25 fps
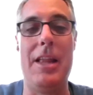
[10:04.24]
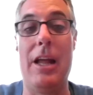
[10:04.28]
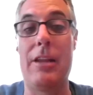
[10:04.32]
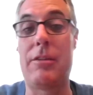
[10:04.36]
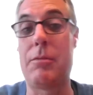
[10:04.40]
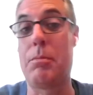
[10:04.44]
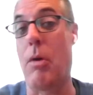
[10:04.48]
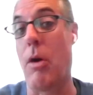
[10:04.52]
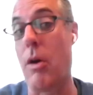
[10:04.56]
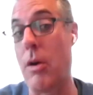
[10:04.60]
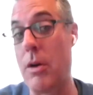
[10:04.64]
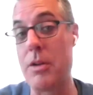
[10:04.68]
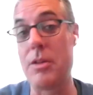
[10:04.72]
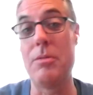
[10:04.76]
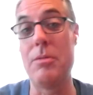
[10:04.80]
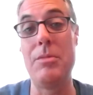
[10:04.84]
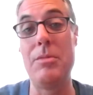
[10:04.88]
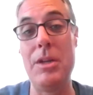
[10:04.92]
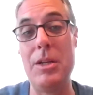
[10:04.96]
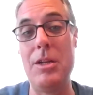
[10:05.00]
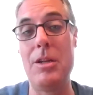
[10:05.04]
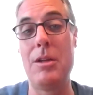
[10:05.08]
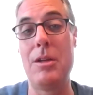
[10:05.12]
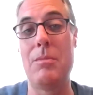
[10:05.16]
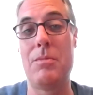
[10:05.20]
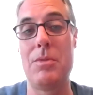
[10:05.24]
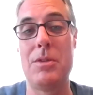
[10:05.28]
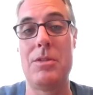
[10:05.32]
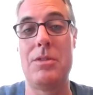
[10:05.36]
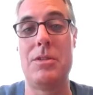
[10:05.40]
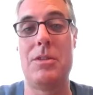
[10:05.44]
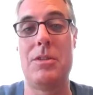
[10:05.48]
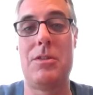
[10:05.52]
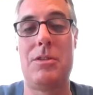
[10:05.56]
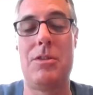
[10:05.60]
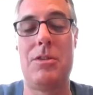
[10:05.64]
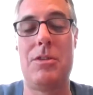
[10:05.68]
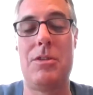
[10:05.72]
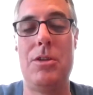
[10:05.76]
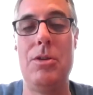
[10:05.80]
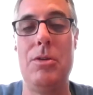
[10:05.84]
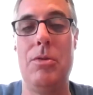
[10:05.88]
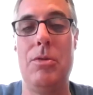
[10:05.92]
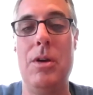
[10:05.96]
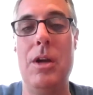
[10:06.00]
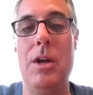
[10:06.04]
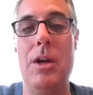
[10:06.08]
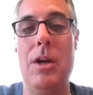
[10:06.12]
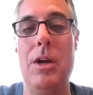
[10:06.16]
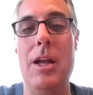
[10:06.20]
that's part of the media business
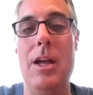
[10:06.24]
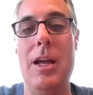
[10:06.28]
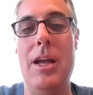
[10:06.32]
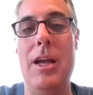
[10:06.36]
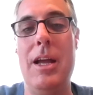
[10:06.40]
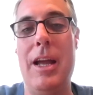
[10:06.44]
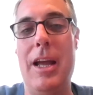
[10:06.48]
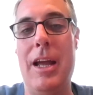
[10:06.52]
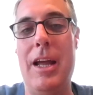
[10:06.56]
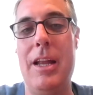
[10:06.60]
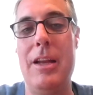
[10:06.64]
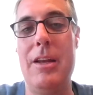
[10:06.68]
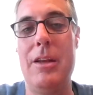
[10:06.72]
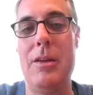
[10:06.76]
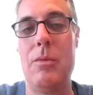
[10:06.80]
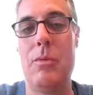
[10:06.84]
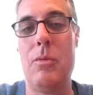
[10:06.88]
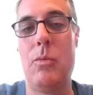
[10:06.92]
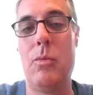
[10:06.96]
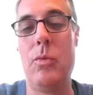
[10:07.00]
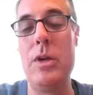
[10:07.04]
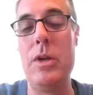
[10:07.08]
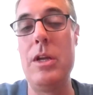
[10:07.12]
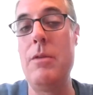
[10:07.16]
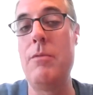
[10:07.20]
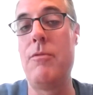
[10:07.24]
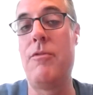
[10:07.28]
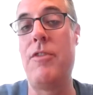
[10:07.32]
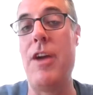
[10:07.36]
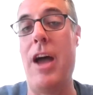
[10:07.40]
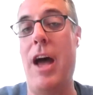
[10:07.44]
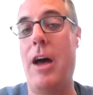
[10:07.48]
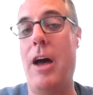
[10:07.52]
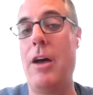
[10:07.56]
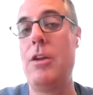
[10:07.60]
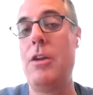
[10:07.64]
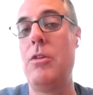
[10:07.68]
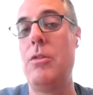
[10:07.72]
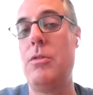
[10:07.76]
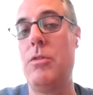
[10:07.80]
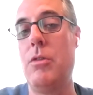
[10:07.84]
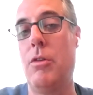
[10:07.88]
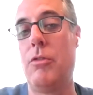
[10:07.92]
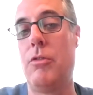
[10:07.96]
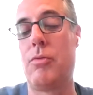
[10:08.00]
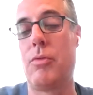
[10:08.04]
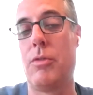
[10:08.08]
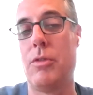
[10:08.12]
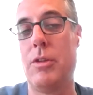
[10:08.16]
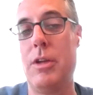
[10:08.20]
too. And we
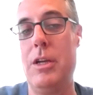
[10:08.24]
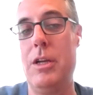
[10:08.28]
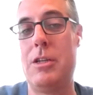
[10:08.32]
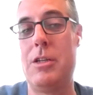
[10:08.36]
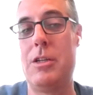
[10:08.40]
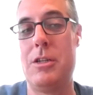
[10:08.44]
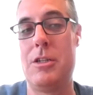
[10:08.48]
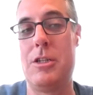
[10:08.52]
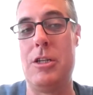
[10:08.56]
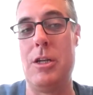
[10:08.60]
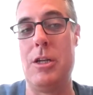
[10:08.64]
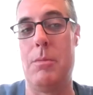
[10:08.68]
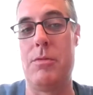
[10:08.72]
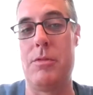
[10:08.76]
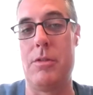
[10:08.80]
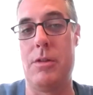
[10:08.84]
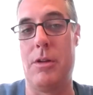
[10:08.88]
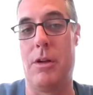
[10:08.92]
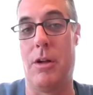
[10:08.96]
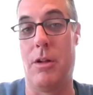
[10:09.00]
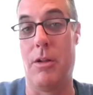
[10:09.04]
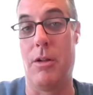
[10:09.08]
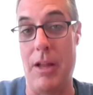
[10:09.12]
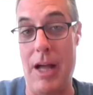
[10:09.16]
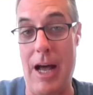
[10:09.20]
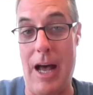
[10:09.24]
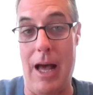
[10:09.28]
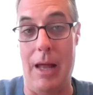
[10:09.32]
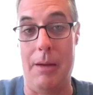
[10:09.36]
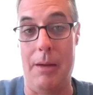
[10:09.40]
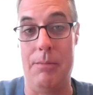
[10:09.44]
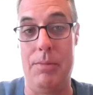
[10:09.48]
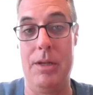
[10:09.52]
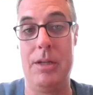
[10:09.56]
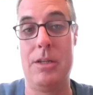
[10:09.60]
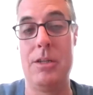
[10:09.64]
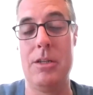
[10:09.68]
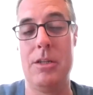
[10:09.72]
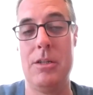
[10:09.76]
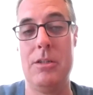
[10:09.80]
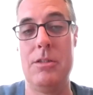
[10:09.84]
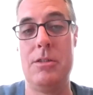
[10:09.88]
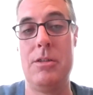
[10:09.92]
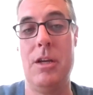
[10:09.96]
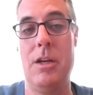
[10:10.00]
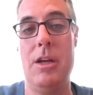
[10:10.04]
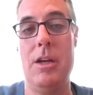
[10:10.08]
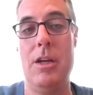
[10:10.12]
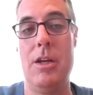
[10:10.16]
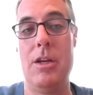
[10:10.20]
value those relationships a lot
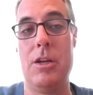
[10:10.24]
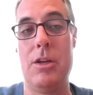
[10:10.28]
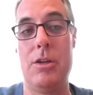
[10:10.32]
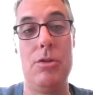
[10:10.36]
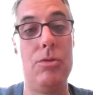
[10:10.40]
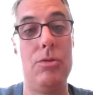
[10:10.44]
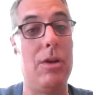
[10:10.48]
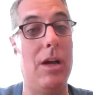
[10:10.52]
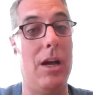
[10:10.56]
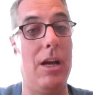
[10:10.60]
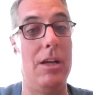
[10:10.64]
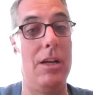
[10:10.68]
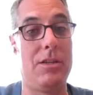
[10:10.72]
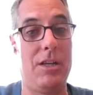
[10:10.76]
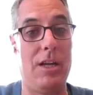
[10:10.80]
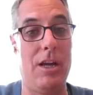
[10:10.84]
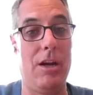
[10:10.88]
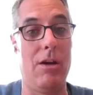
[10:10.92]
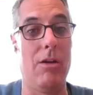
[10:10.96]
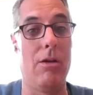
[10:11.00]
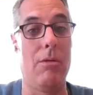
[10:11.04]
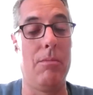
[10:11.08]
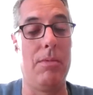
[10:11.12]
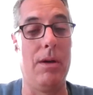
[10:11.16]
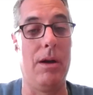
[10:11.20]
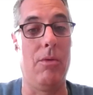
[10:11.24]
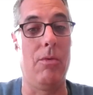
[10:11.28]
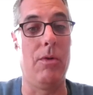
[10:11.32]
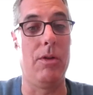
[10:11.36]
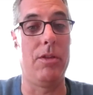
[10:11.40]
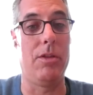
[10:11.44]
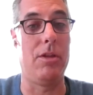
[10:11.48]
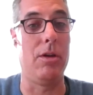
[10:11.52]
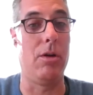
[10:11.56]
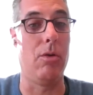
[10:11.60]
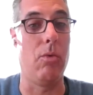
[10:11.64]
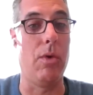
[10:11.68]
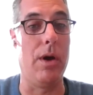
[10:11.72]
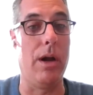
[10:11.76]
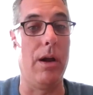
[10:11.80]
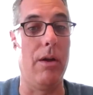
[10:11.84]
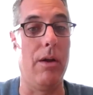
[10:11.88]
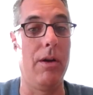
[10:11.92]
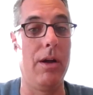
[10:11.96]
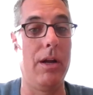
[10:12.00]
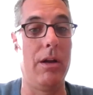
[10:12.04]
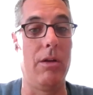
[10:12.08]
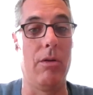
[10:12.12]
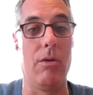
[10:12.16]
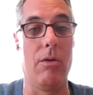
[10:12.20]
because you guys care about what they're
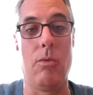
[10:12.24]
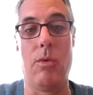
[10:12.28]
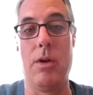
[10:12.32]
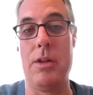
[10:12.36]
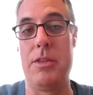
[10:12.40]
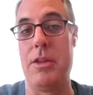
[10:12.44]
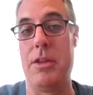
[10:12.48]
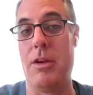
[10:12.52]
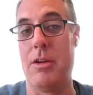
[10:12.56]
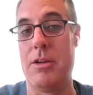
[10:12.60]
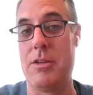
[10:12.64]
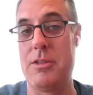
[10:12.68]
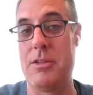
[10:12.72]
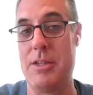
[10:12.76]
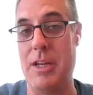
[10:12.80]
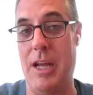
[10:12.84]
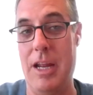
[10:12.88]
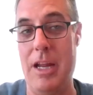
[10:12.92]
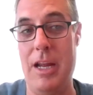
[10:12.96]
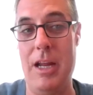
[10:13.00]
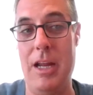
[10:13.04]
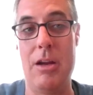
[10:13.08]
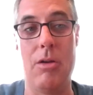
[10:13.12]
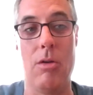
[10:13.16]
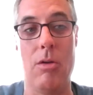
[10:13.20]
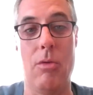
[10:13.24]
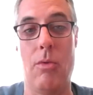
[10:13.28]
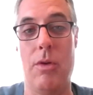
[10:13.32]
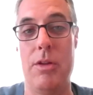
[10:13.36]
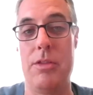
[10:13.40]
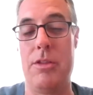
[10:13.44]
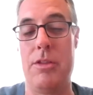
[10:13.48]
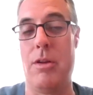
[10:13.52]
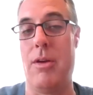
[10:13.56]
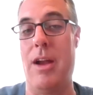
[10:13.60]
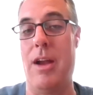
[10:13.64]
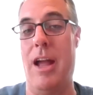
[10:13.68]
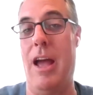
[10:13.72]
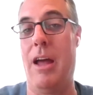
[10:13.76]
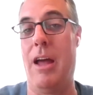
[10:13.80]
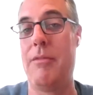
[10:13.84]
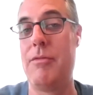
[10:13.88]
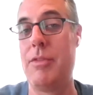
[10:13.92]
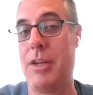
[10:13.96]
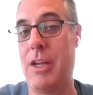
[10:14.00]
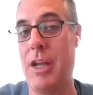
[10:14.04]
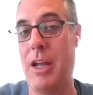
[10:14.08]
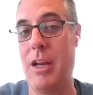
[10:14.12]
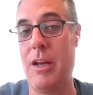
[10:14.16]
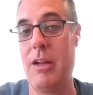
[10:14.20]
wearing or what they're saying or what they're
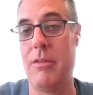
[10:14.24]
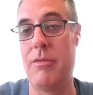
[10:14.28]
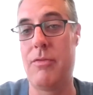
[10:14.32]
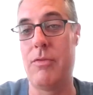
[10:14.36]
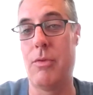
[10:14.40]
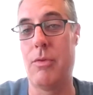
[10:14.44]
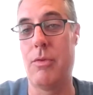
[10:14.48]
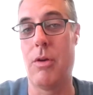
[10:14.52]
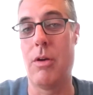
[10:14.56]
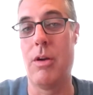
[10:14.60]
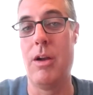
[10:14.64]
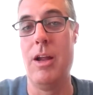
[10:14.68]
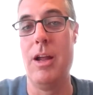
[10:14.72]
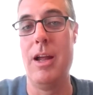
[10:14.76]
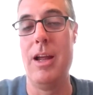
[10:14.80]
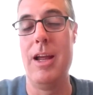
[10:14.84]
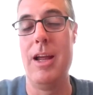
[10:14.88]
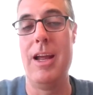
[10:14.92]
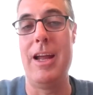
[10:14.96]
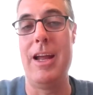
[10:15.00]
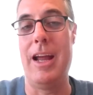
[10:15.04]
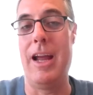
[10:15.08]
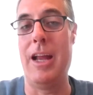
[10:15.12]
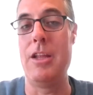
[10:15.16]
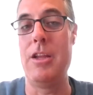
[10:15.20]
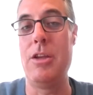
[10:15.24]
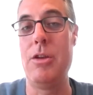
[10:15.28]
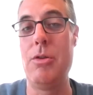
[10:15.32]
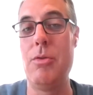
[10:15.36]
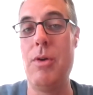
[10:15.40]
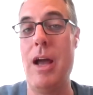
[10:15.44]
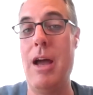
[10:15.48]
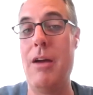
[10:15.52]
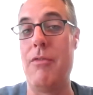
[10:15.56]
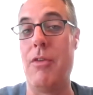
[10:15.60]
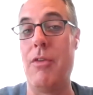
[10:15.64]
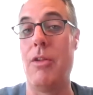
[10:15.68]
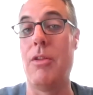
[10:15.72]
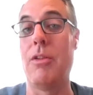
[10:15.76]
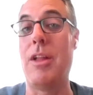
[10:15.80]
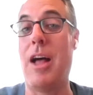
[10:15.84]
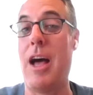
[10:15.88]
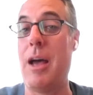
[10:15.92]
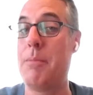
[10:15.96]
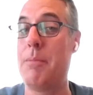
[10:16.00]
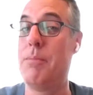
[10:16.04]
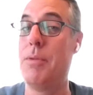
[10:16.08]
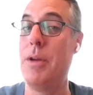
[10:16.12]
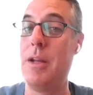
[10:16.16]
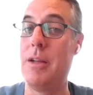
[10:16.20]
advocating for, and you have
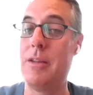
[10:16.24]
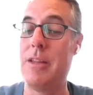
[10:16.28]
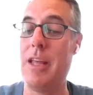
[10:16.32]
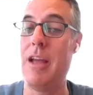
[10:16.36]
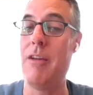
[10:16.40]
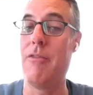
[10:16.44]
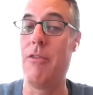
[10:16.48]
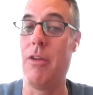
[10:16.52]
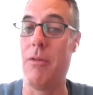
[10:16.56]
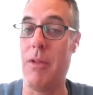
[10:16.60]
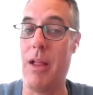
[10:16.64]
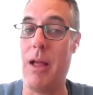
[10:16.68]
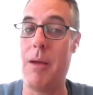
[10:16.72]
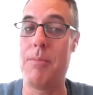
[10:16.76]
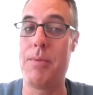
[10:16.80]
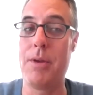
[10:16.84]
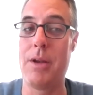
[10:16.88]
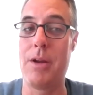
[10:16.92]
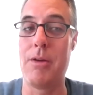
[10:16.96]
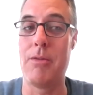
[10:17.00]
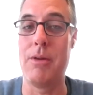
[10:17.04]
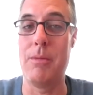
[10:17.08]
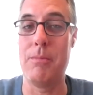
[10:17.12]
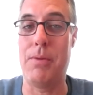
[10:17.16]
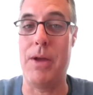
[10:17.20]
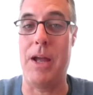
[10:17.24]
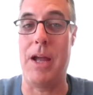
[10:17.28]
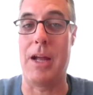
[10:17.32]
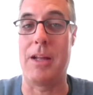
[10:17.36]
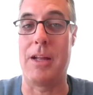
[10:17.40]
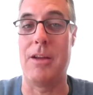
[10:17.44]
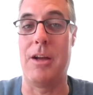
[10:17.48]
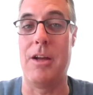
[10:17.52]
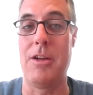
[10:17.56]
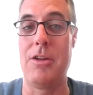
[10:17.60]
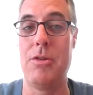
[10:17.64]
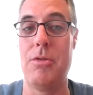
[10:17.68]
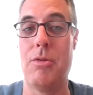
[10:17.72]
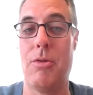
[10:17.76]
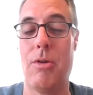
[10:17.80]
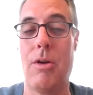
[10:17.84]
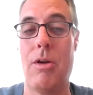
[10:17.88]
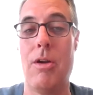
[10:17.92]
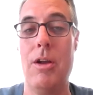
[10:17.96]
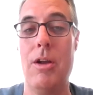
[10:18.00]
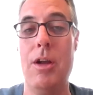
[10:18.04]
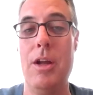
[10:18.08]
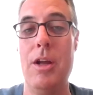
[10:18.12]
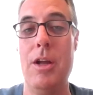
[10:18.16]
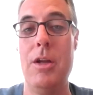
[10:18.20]
they have a lot bigger impact on
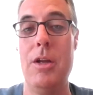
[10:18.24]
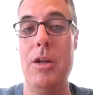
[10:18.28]
your